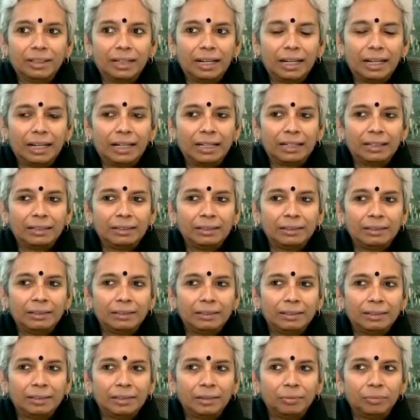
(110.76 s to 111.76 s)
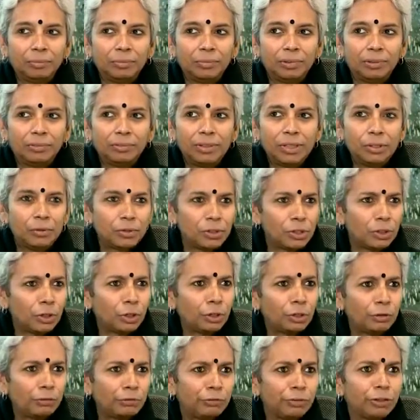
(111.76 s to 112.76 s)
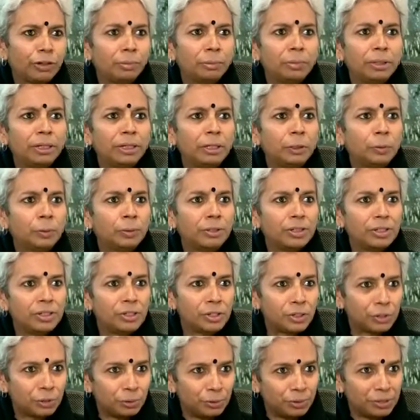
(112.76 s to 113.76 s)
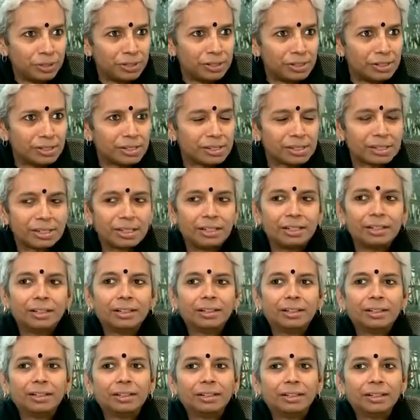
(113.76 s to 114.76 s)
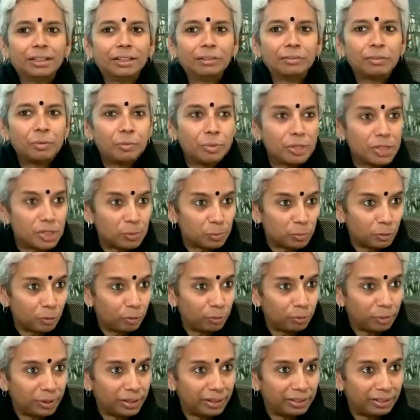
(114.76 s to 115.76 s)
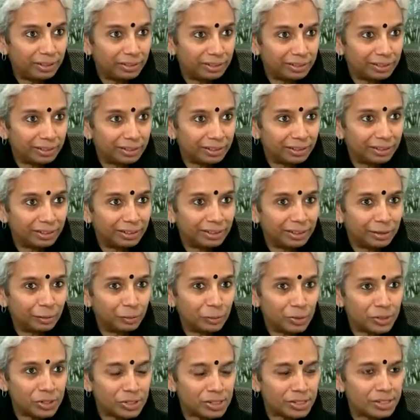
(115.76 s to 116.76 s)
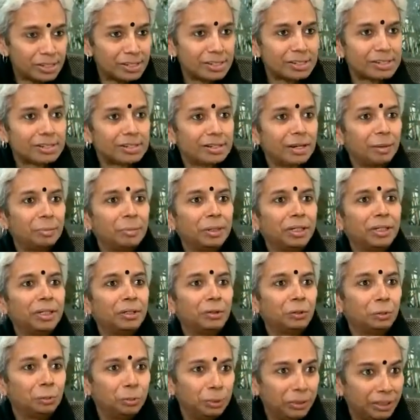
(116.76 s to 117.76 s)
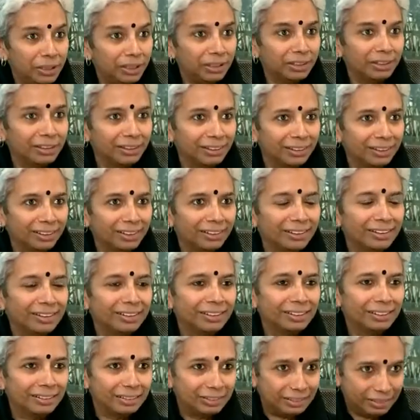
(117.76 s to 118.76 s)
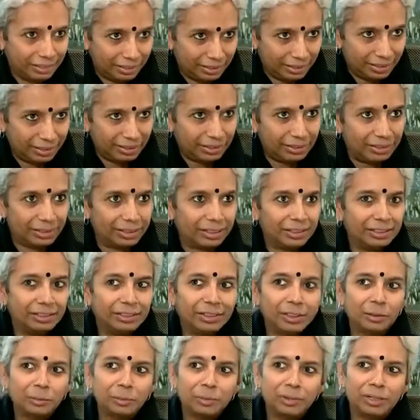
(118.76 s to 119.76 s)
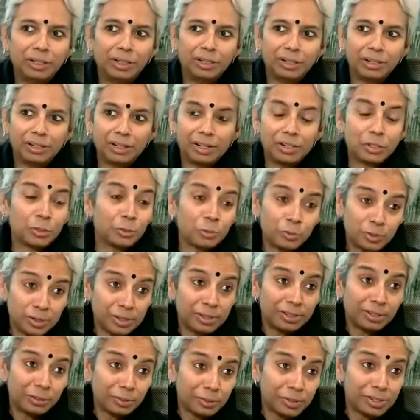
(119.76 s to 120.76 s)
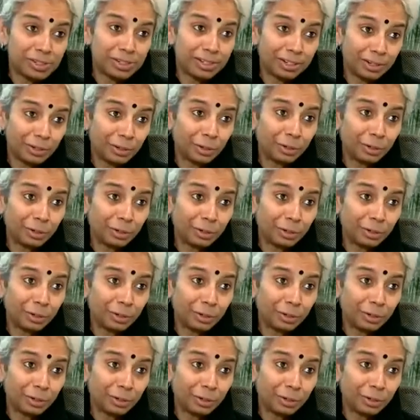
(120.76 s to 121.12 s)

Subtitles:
And when there was a lot of ferment within students, the women's movement was just coming into being in India, in the urban areas. You would see a